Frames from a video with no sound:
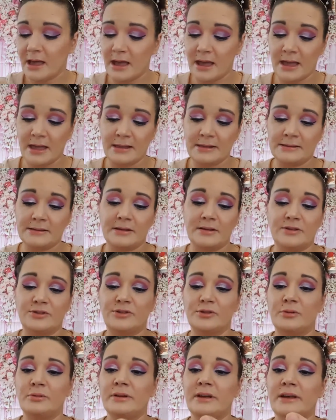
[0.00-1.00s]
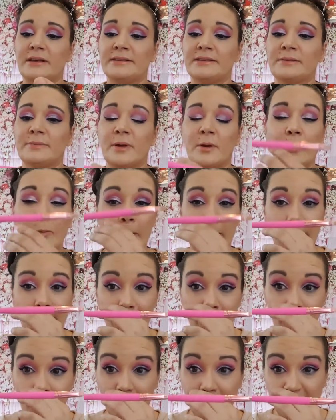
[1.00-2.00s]
And don't ask me where
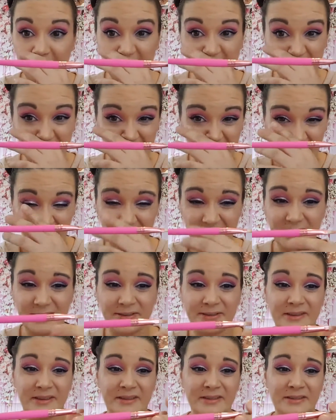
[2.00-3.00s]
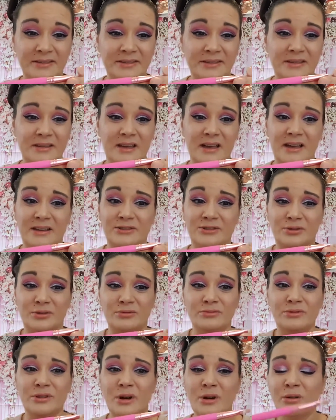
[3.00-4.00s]
I got this or what this is. I
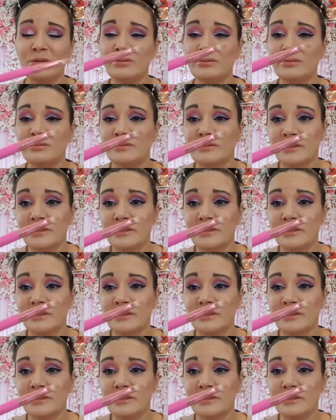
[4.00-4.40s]
don't know.